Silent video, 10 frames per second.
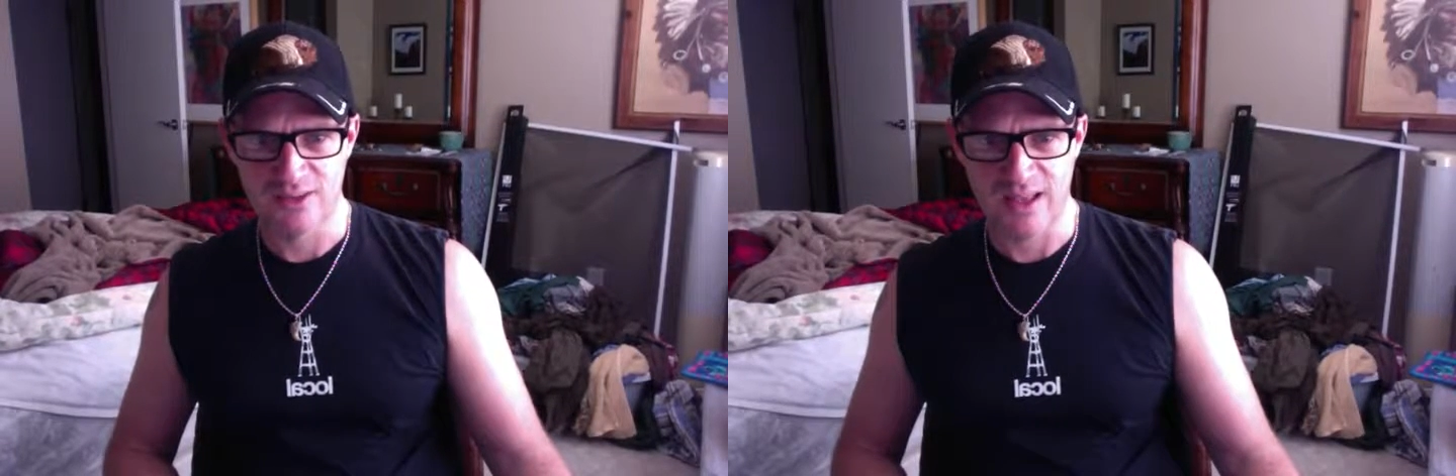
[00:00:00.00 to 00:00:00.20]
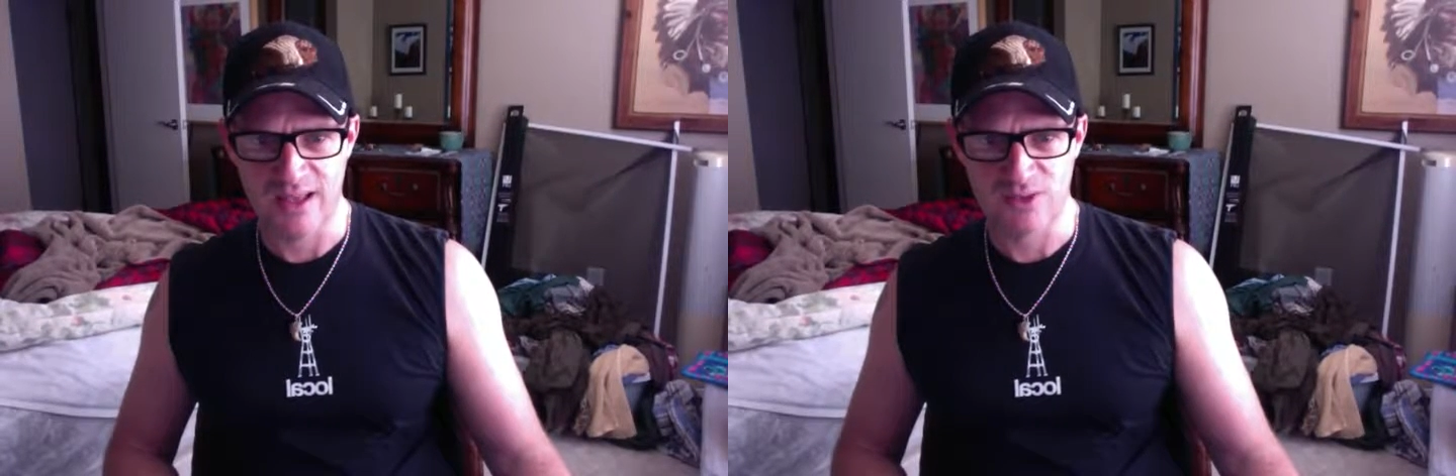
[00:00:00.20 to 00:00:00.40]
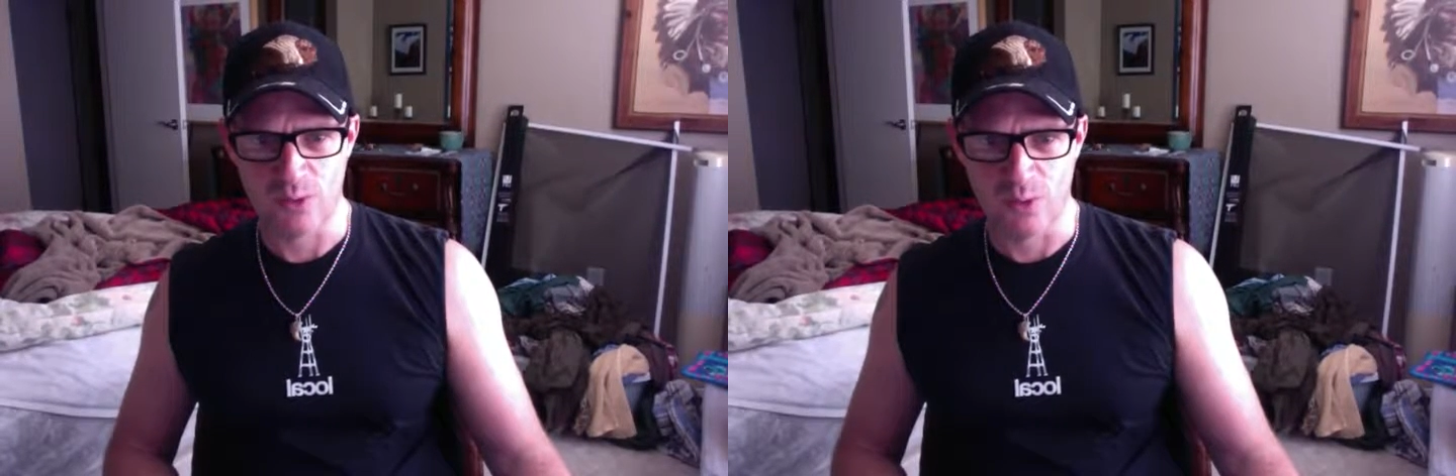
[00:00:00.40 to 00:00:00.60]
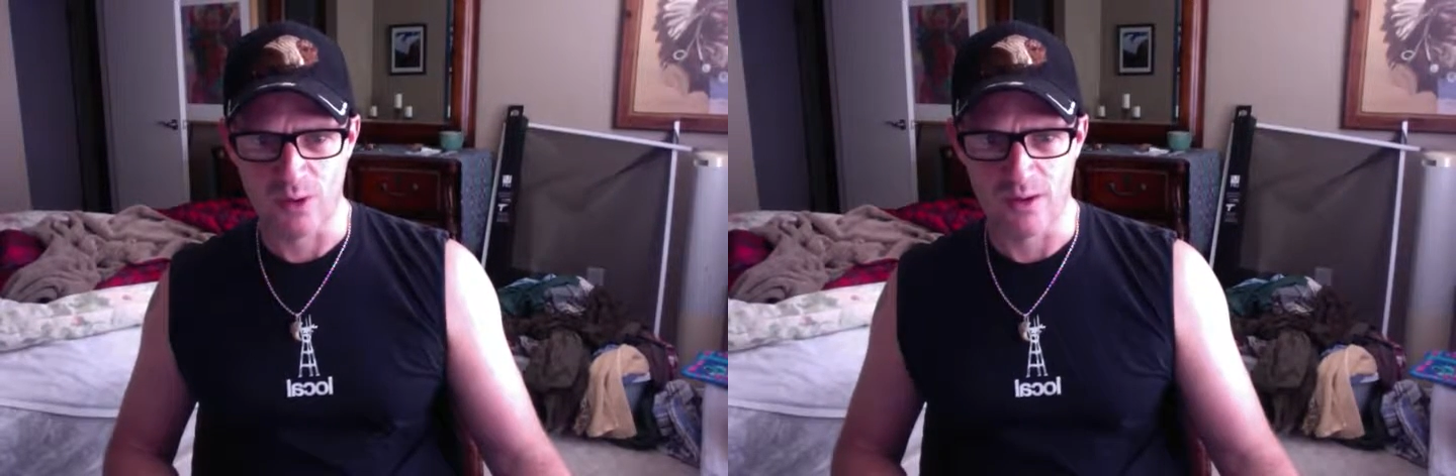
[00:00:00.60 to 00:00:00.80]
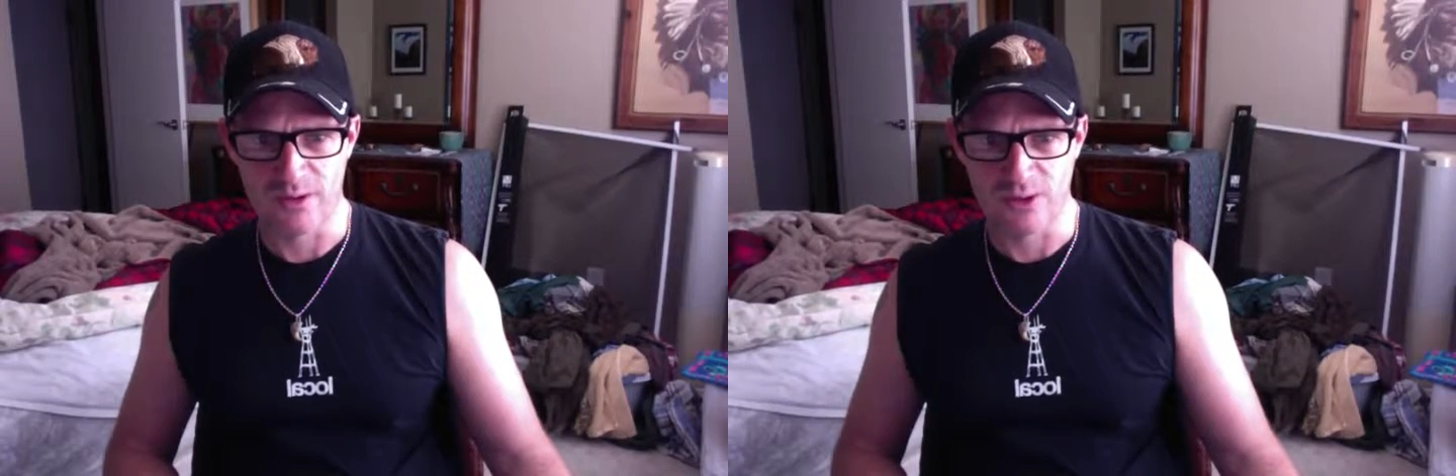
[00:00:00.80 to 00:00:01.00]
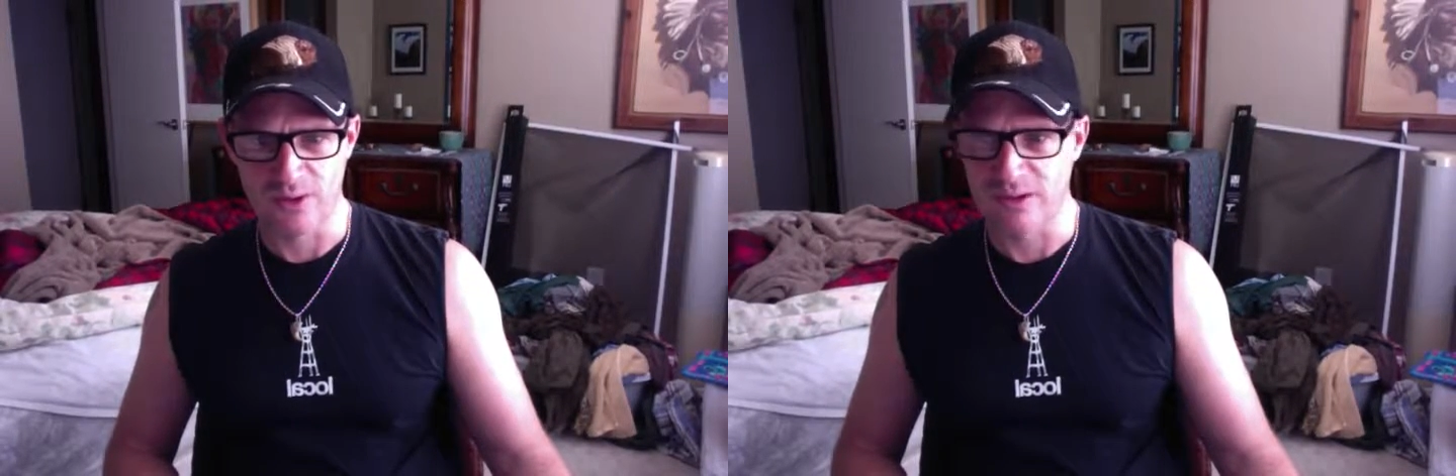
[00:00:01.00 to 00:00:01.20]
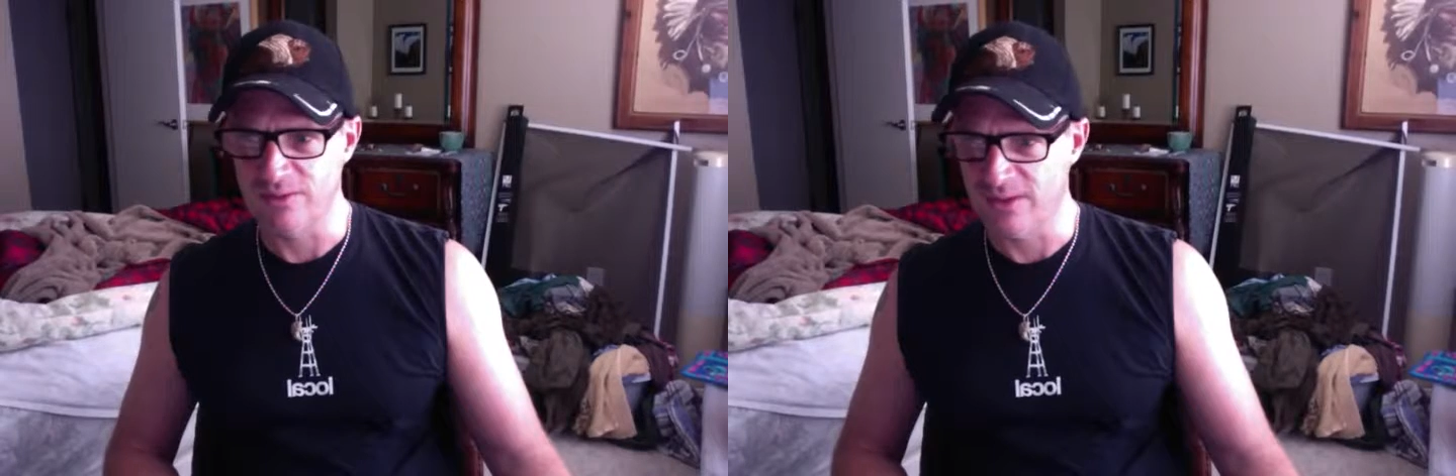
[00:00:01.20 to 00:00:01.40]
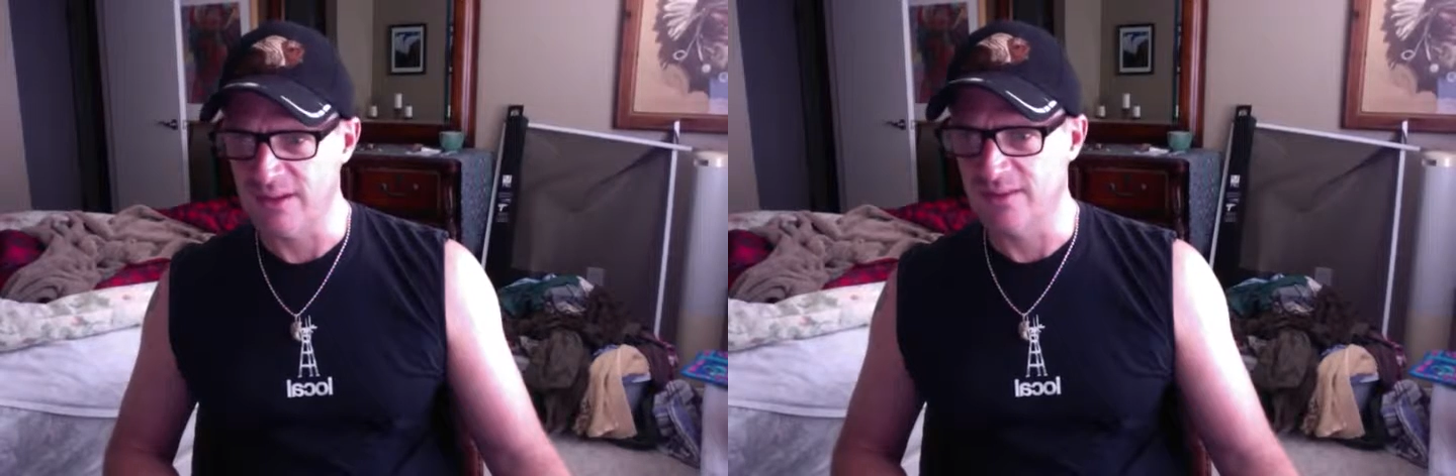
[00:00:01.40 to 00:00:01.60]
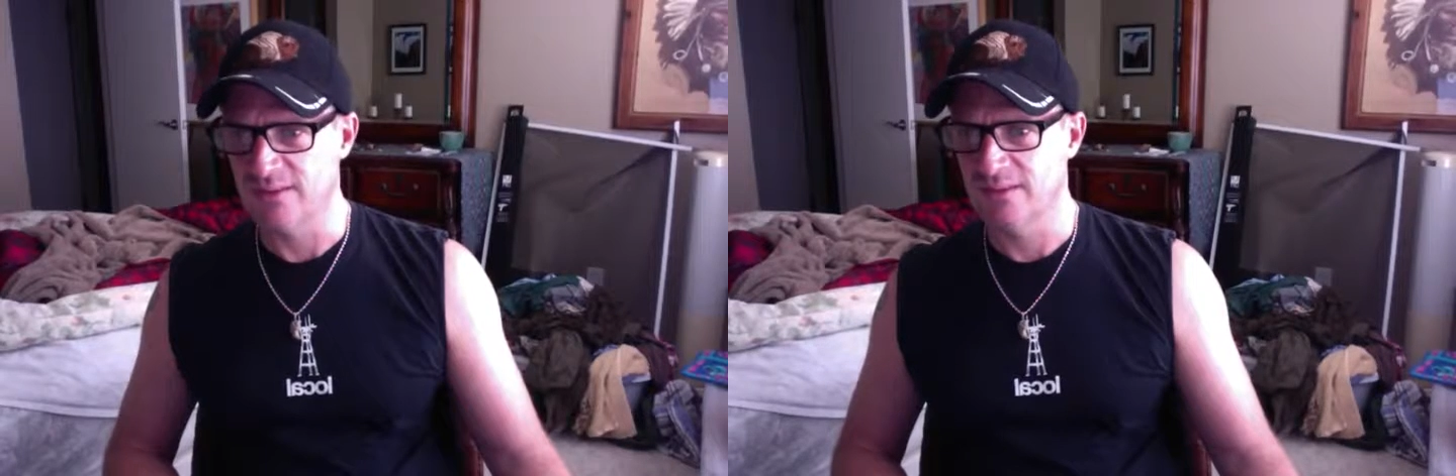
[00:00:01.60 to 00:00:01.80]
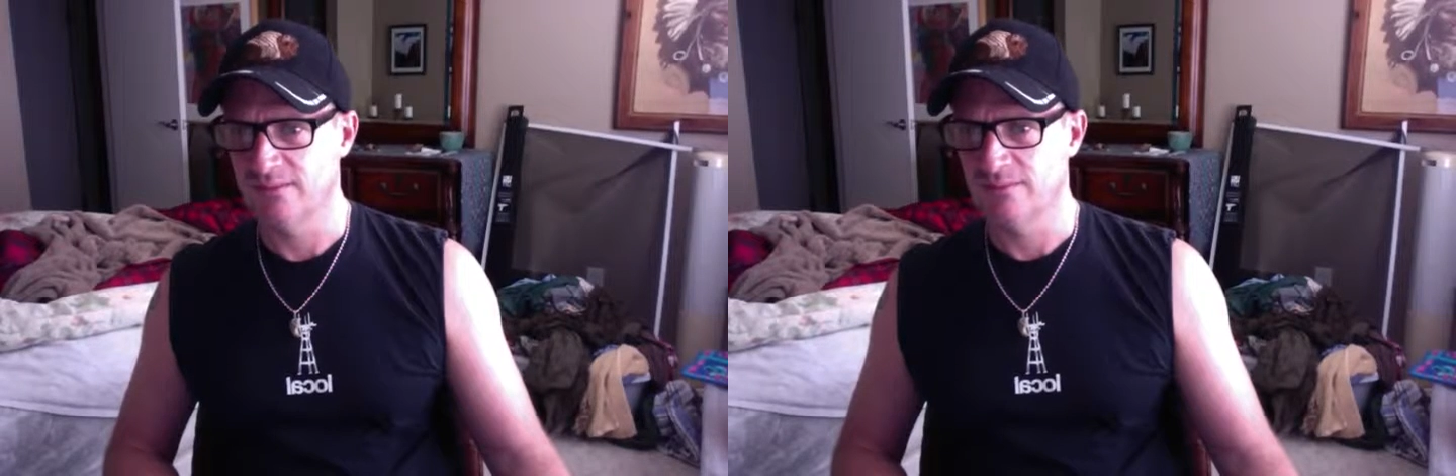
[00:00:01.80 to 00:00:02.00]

/ or attorney fees.